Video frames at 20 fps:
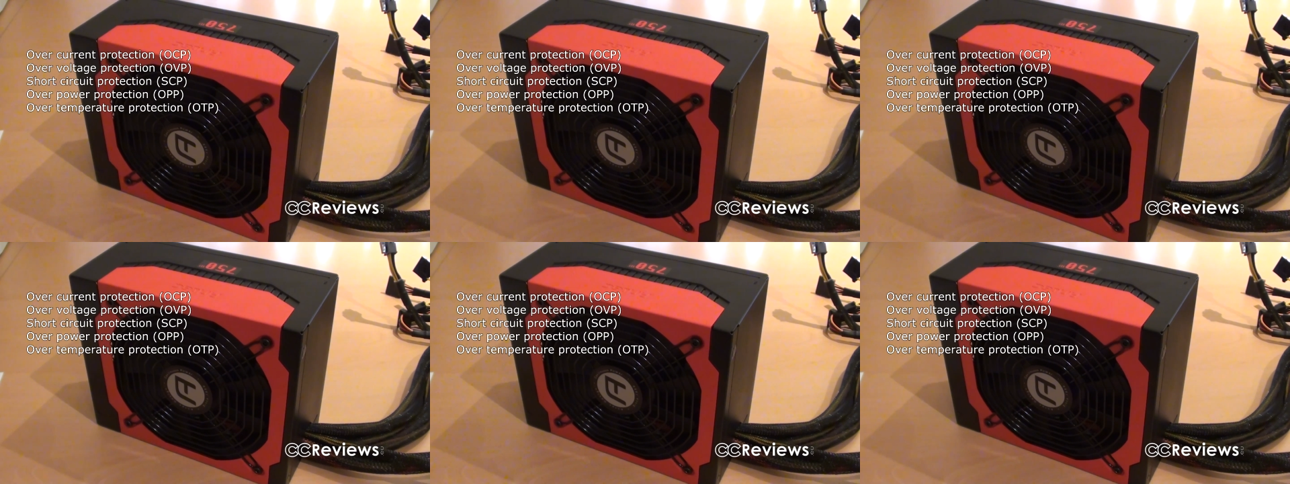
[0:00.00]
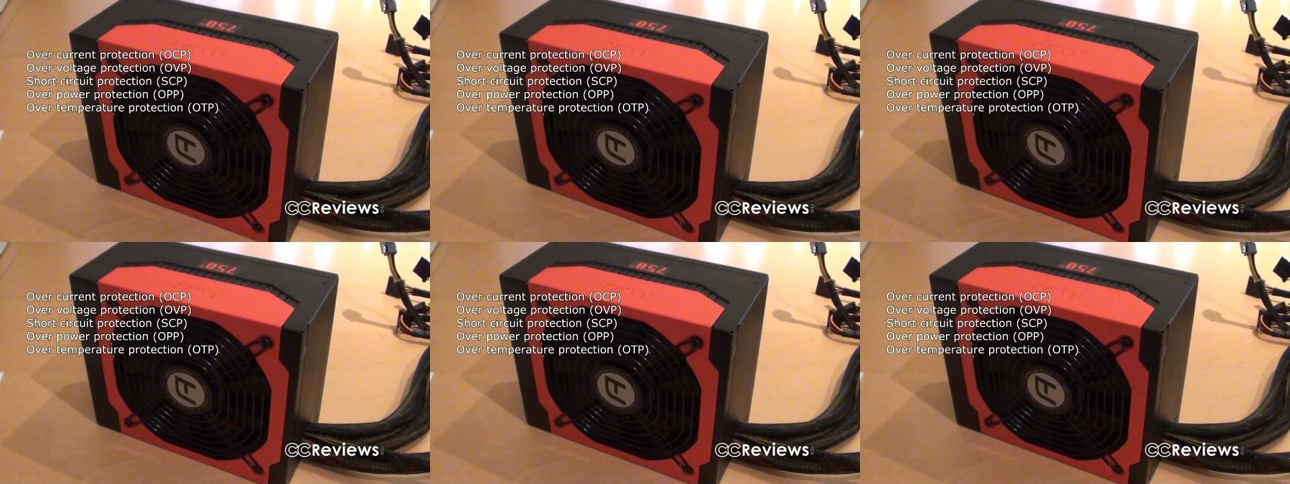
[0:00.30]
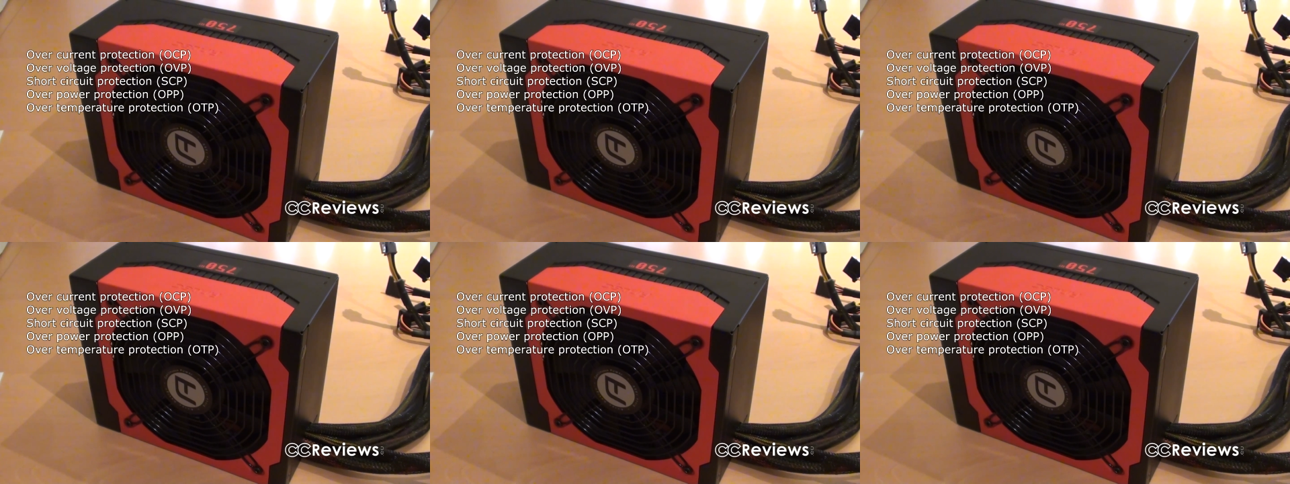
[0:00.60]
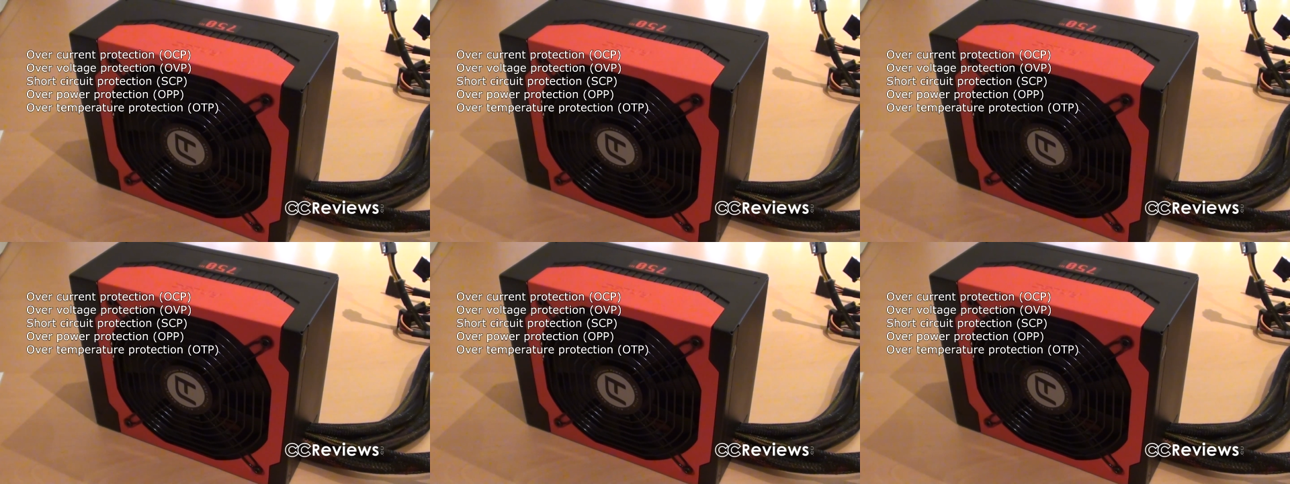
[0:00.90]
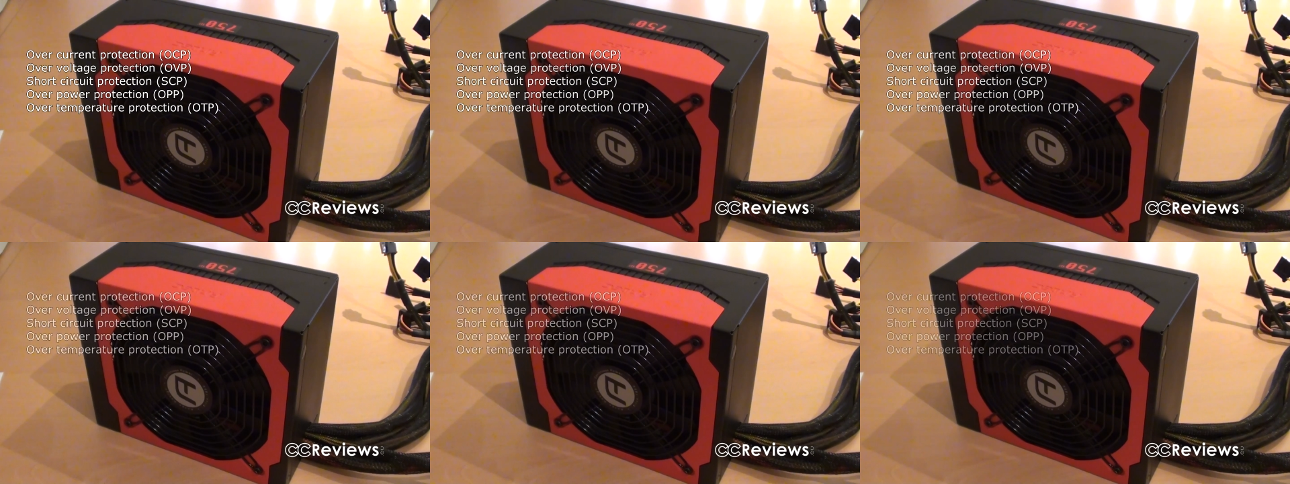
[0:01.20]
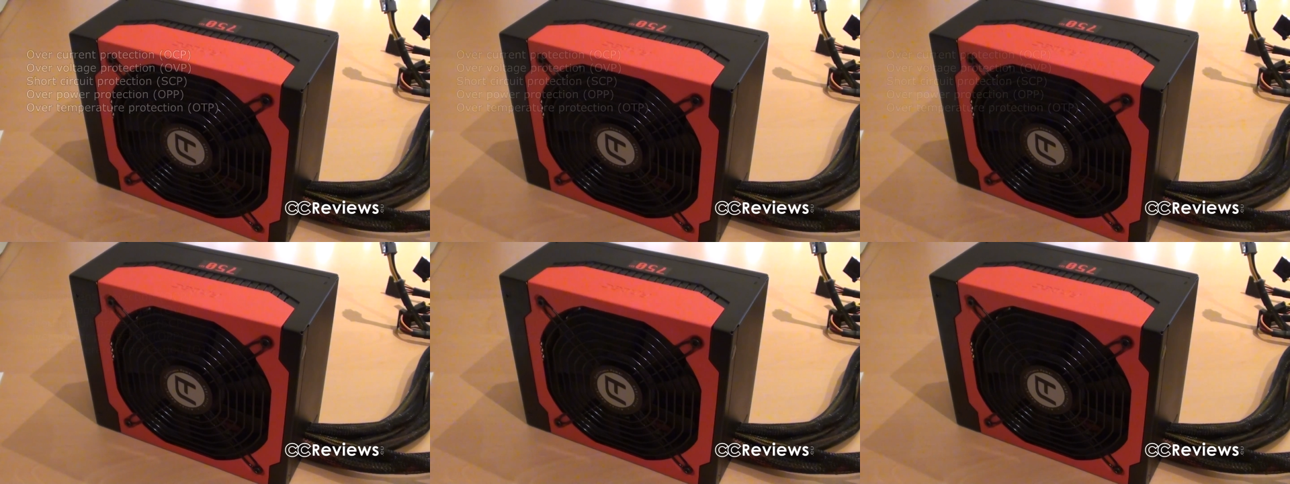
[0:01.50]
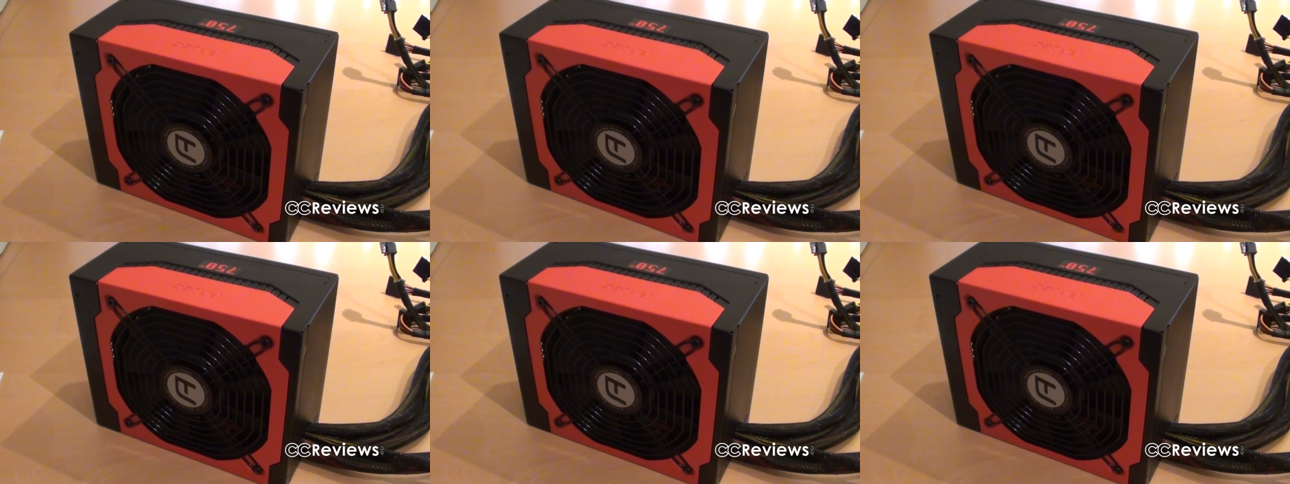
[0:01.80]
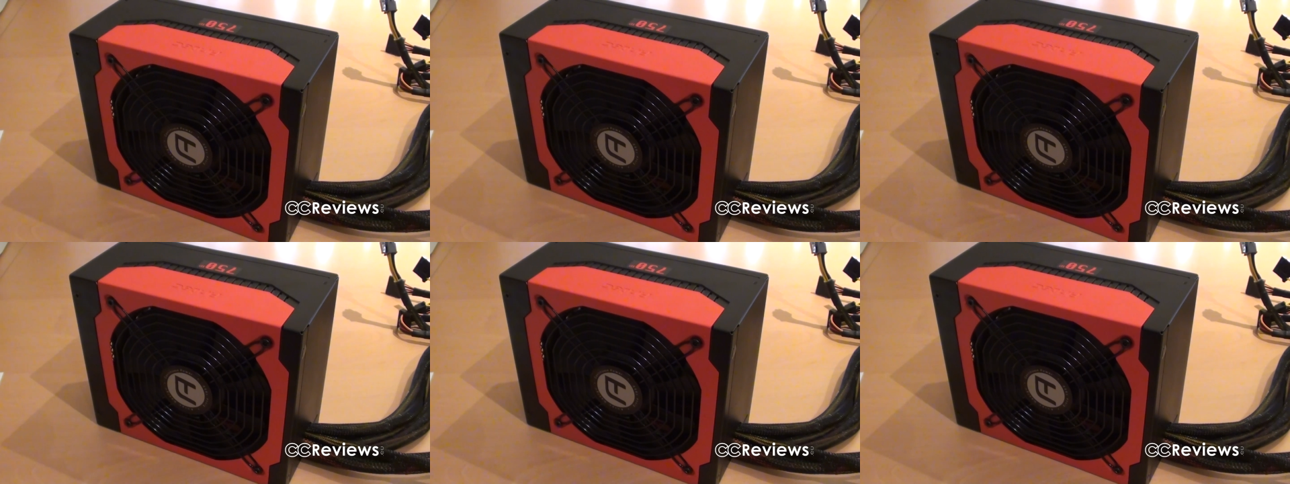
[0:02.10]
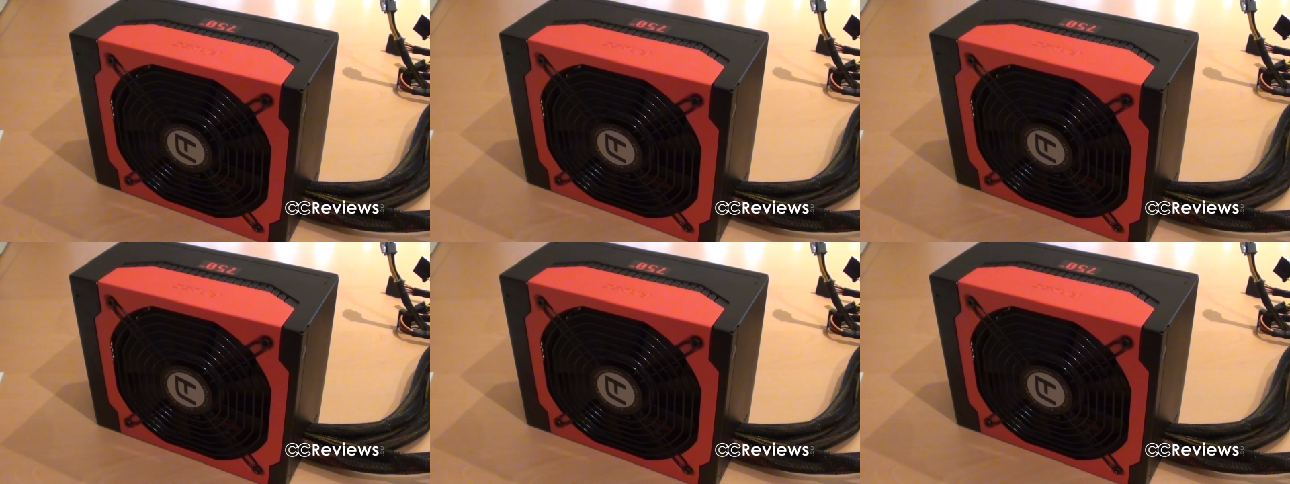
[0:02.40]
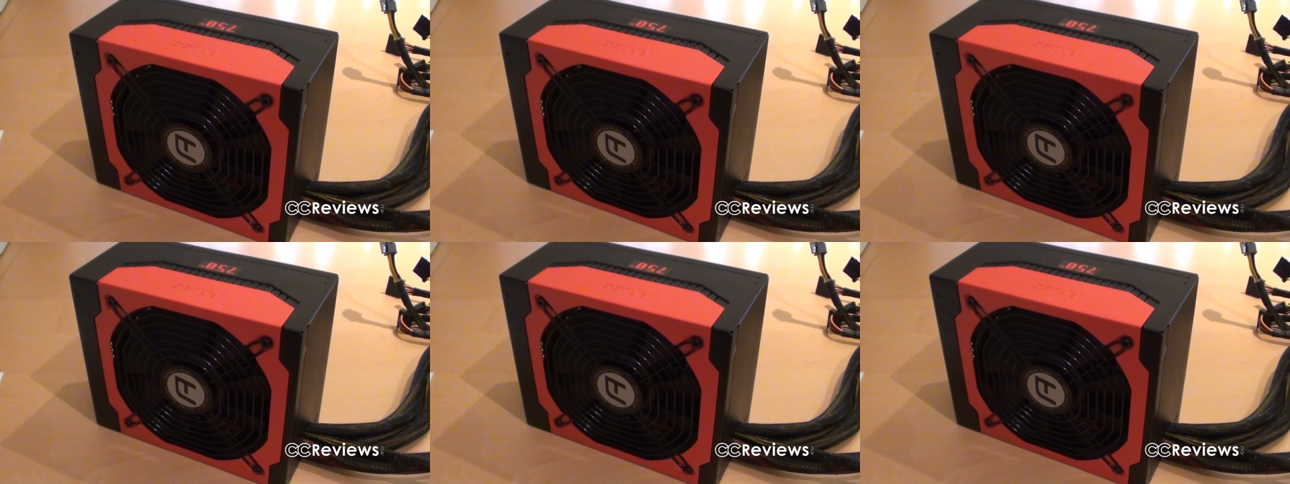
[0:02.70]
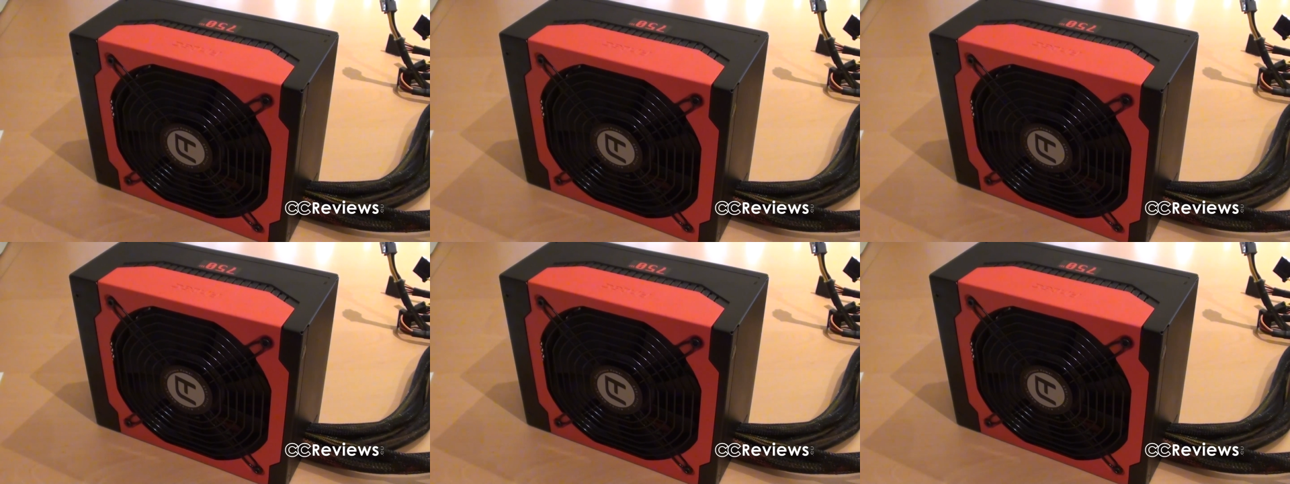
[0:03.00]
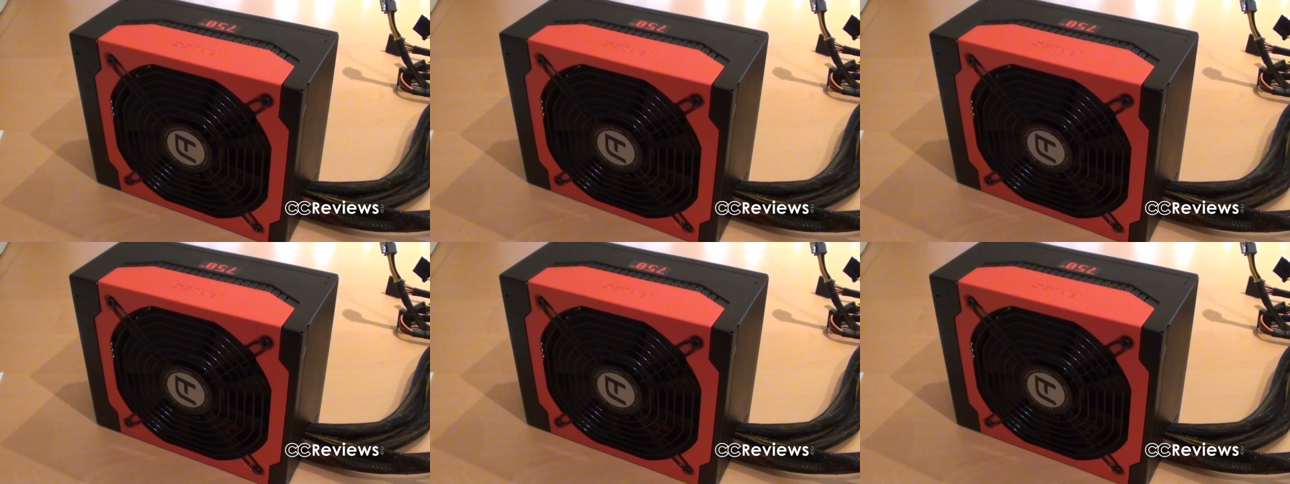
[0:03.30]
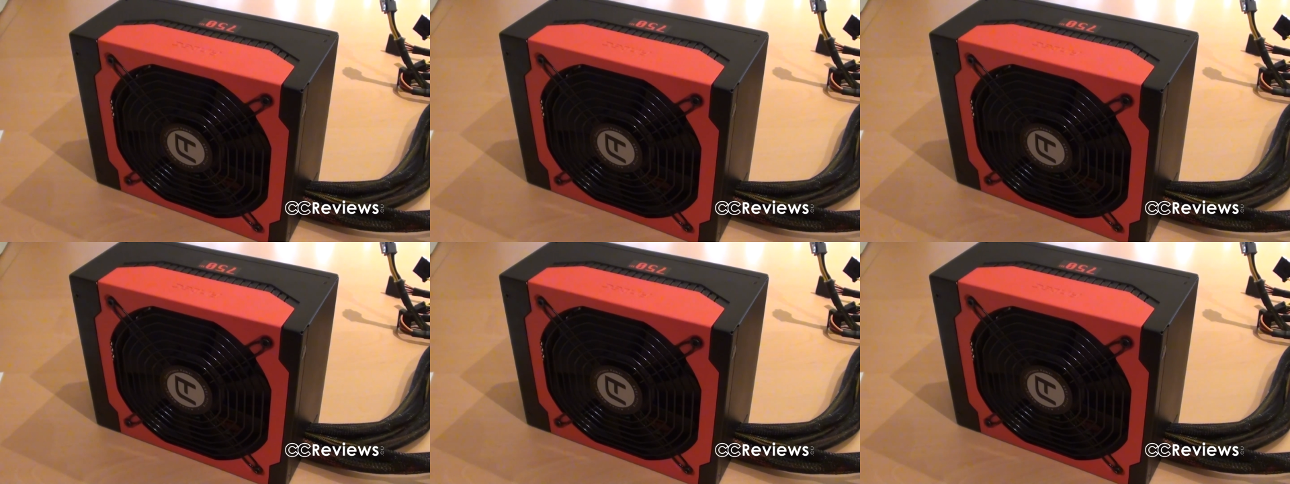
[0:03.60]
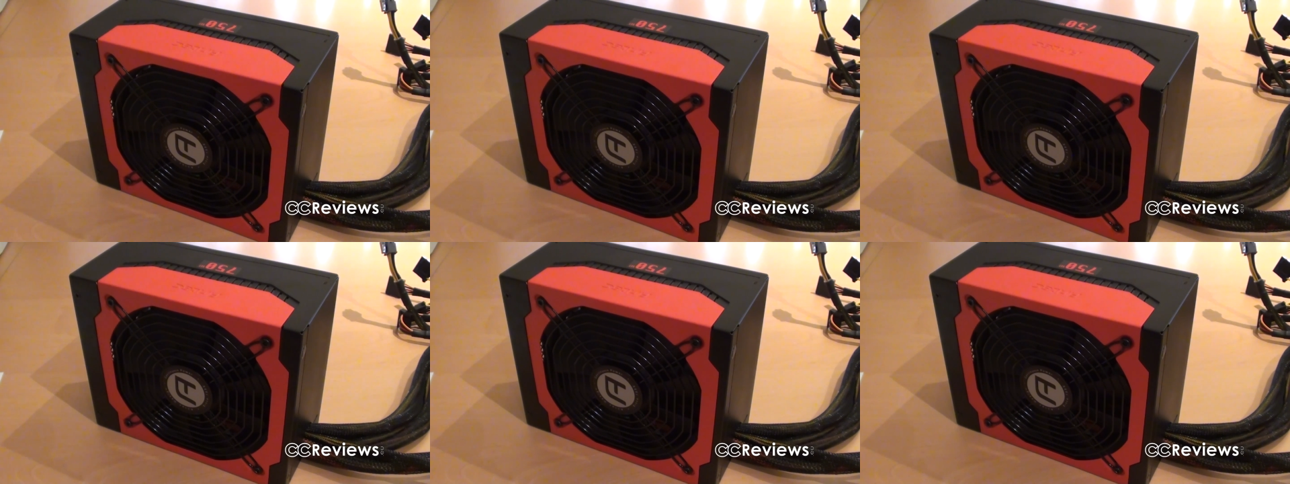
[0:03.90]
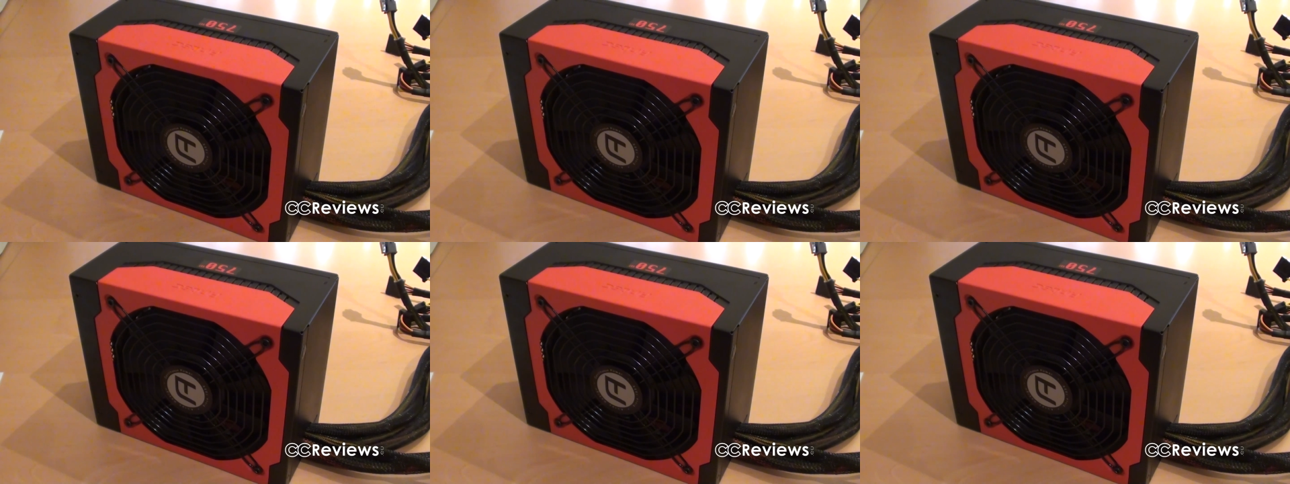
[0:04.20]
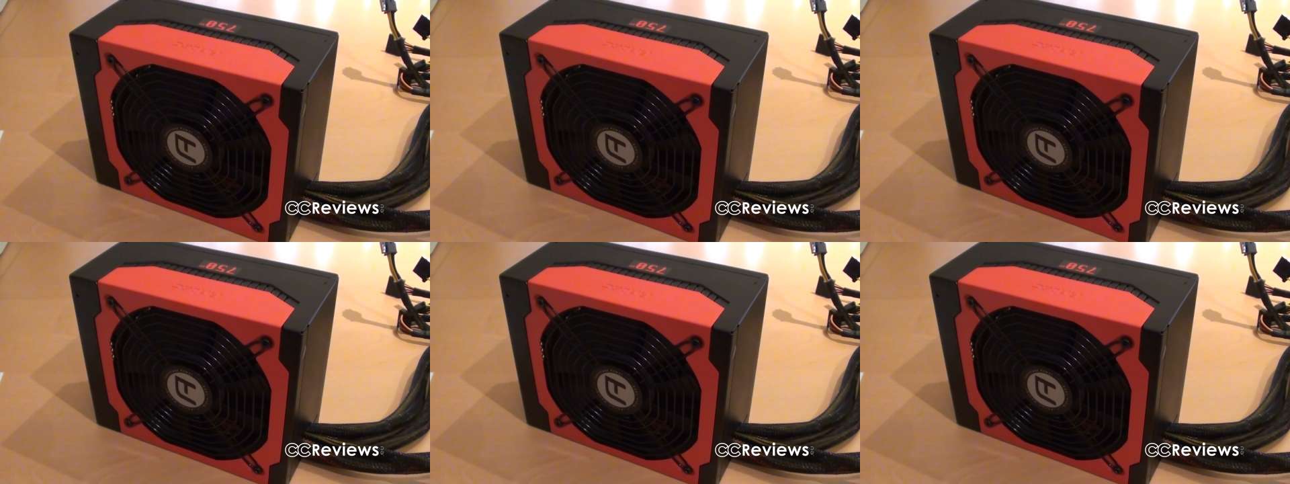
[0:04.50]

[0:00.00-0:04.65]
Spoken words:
[unreadable: no face in view]